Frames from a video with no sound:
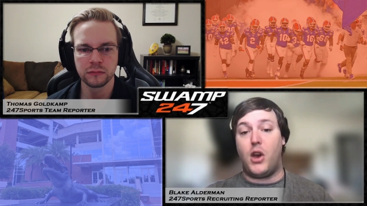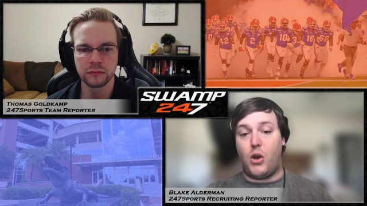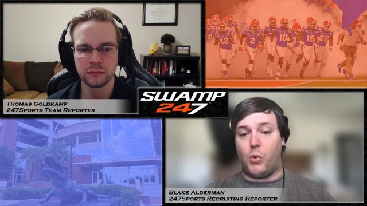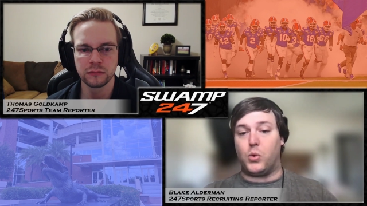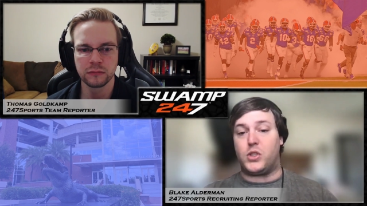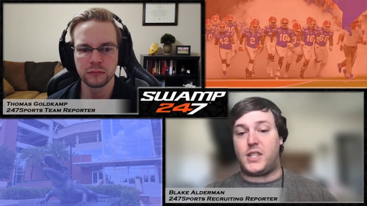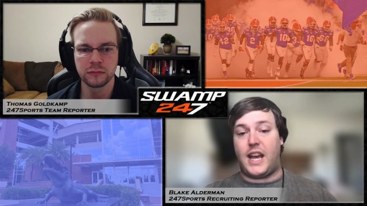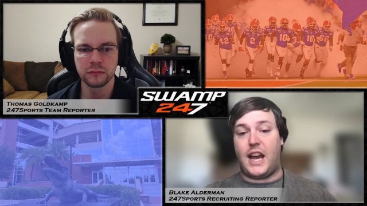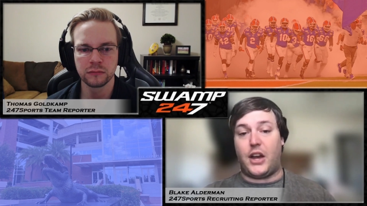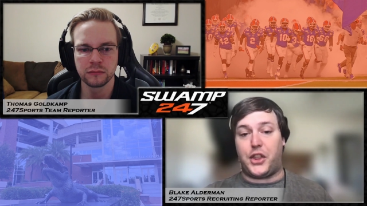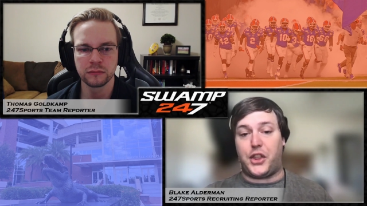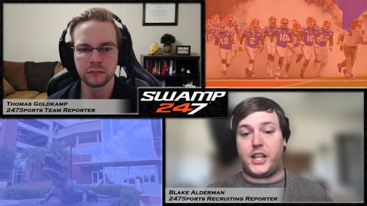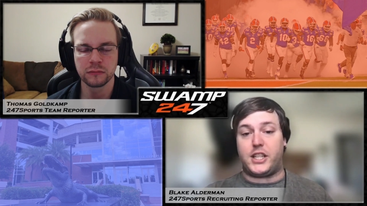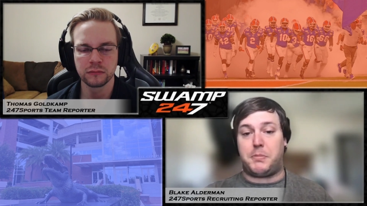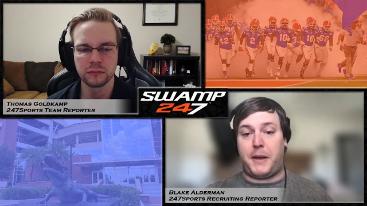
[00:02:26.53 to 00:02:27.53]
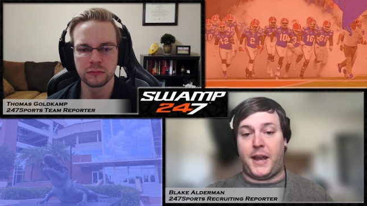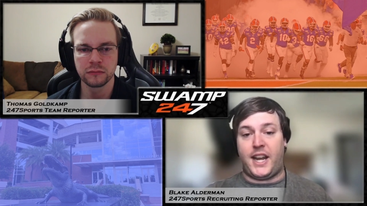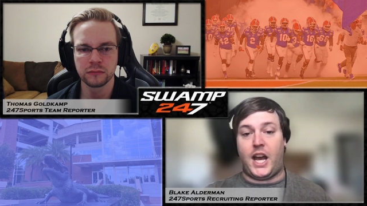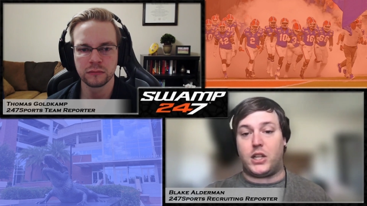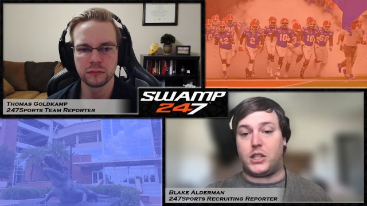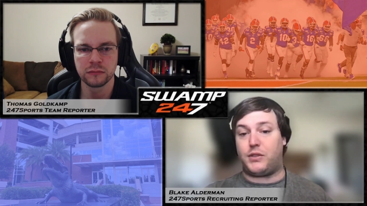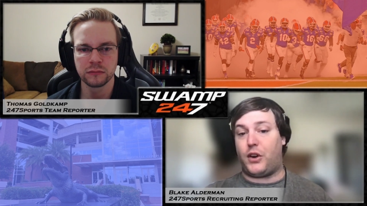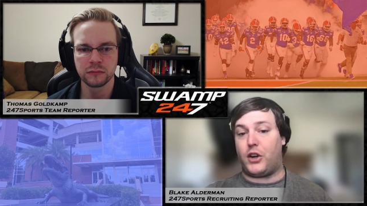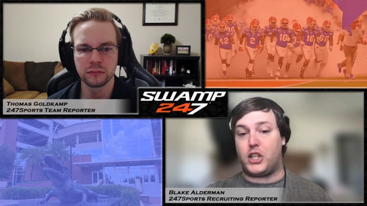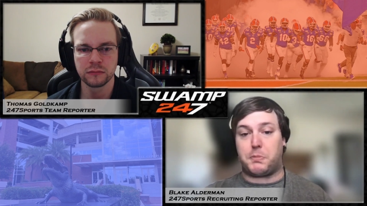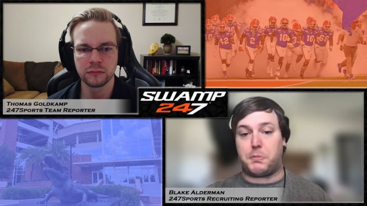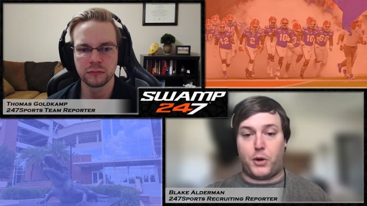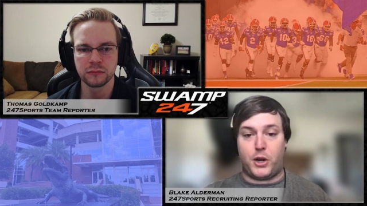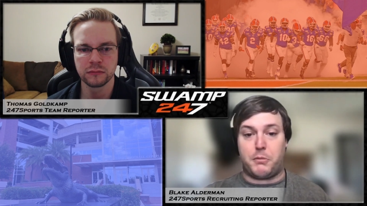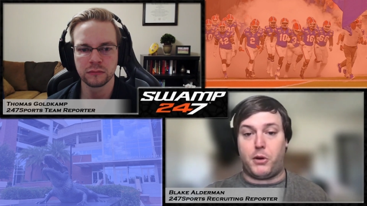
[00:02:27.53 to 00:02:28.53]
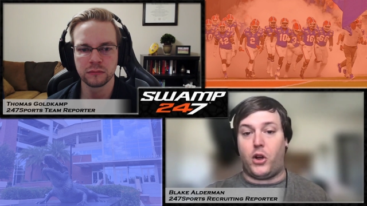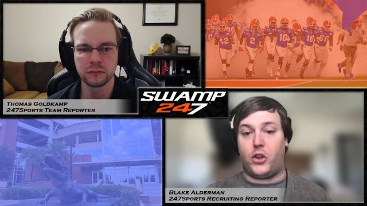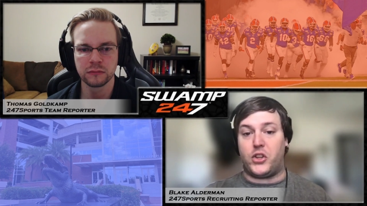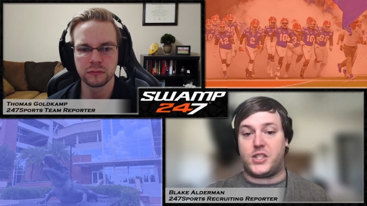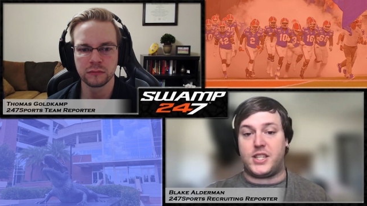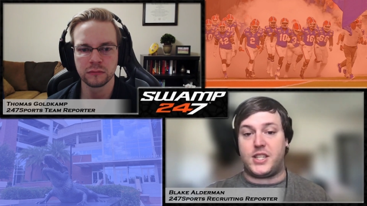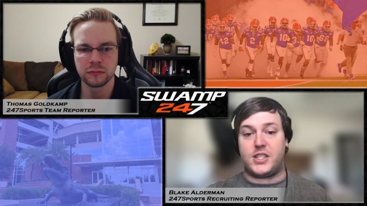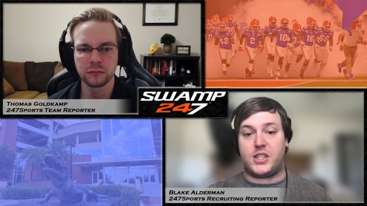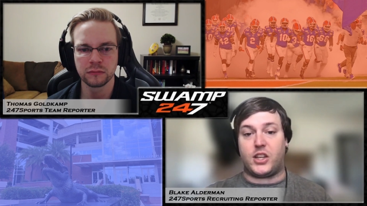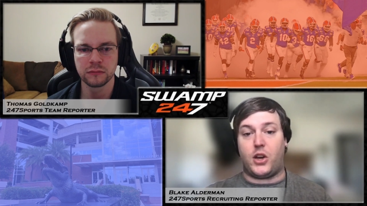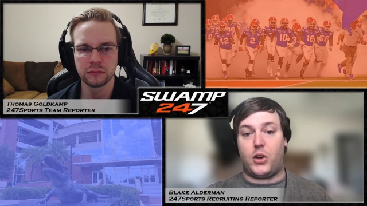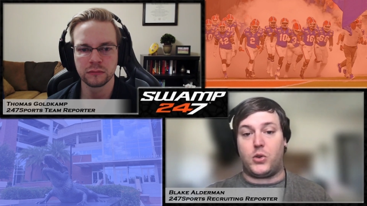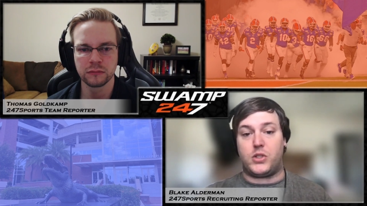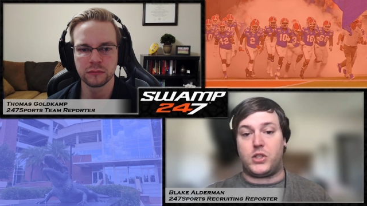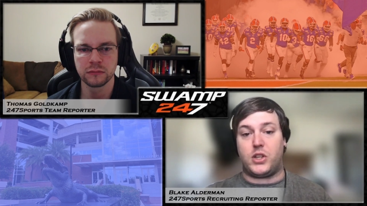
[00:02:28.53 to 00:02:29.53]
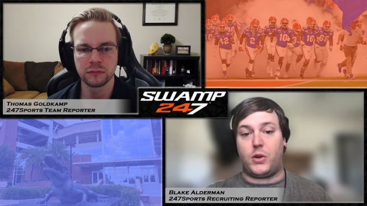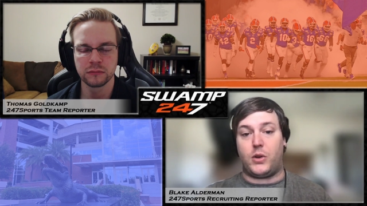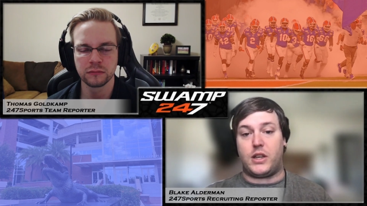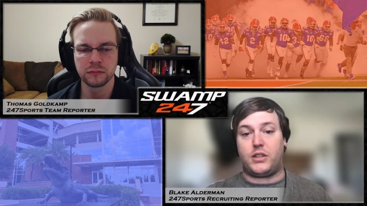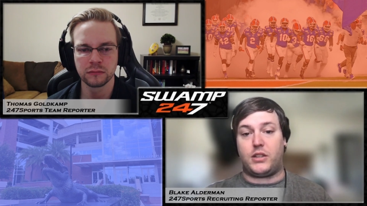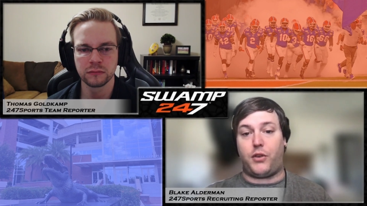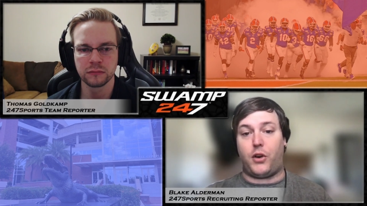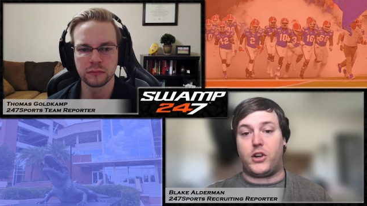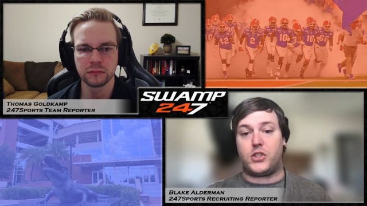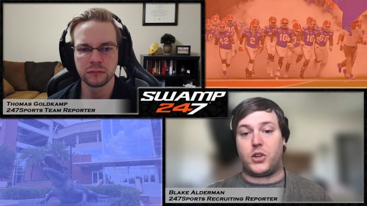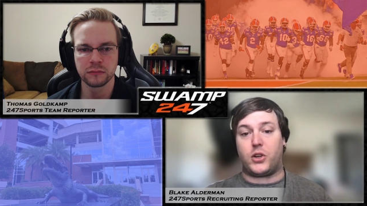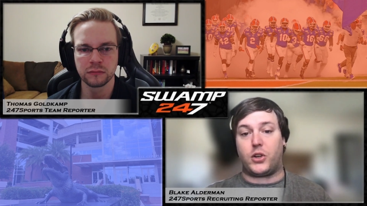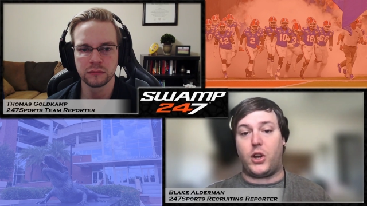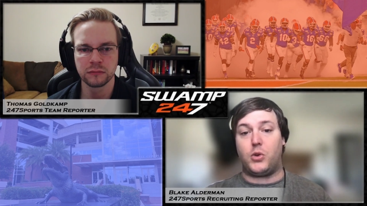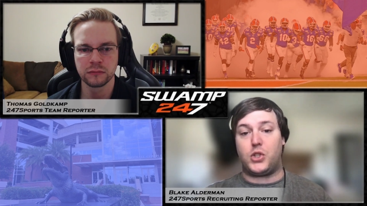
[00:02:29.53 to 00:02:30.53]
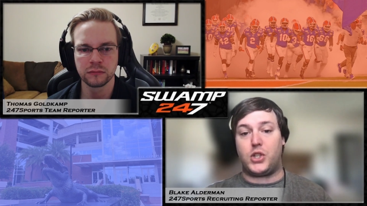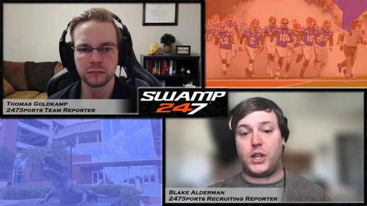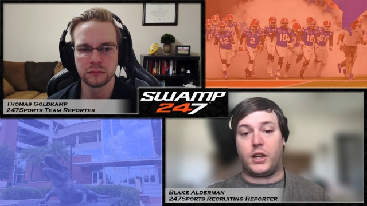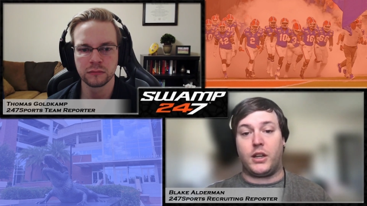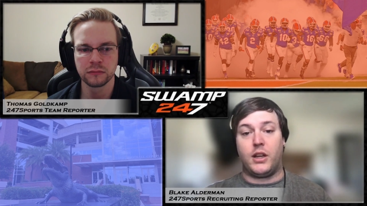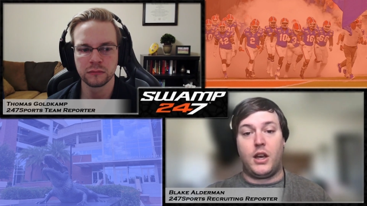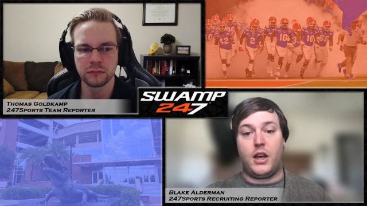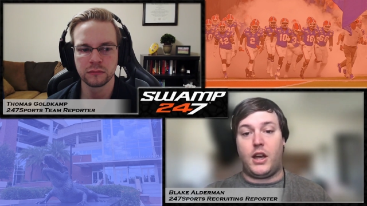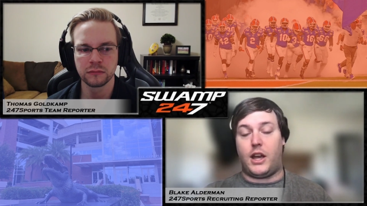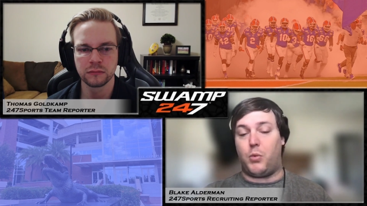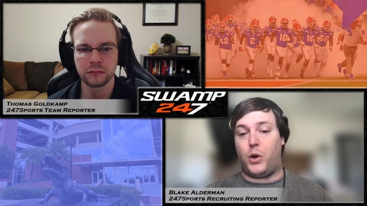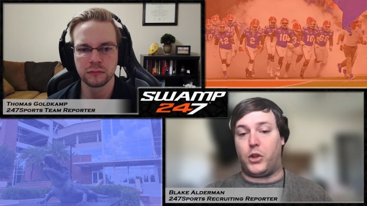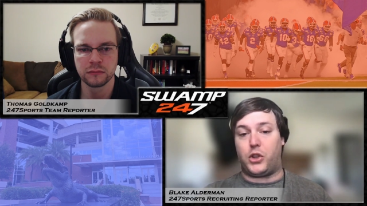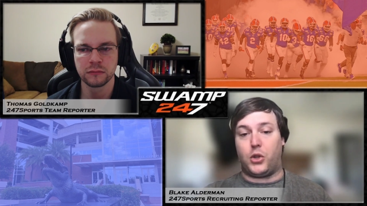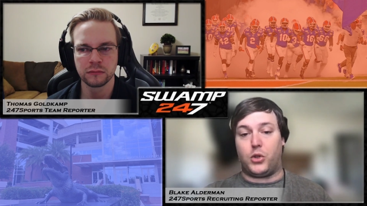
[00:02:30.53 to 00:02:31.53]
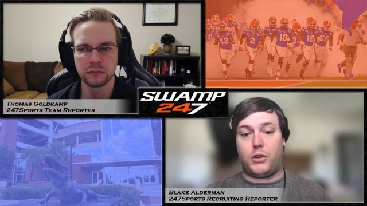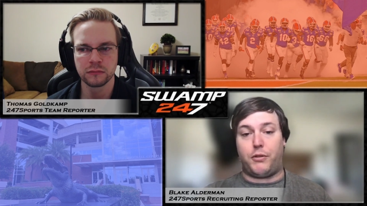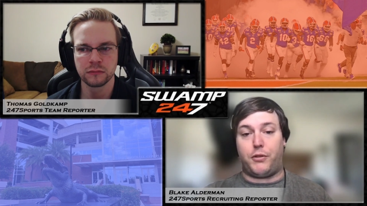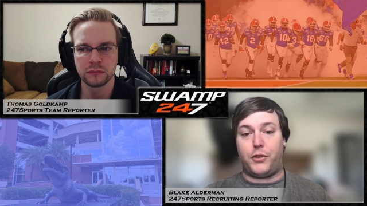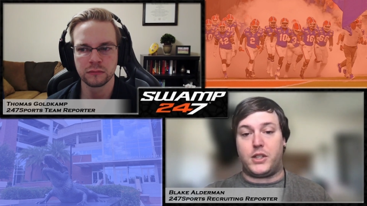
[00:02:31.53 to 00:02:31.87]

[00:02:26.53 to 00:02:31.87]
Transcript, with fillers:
Speaker 1: We'll see how things pan out as far as spring ball and the season goes, you know, as far as their coaching and what they'll do for the